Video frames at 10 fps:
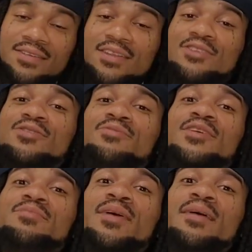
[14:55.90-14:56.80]
you need your
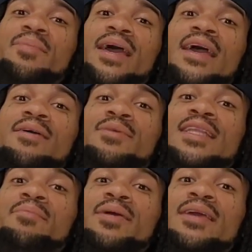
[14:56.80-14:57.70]
rich man bad. With
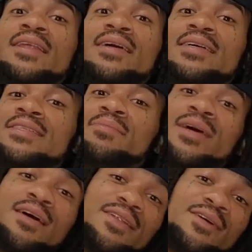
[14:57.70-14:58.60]
that being that, get some
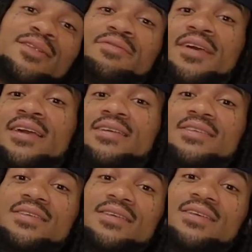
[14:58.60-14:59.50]
money out the OnlyFans.
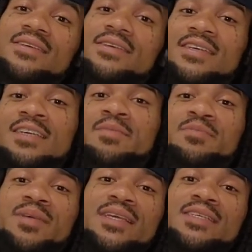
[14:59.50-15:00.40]
You must
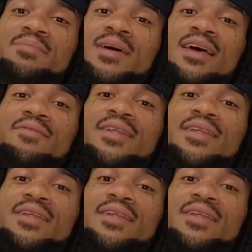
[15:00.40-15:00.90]
be getting some money out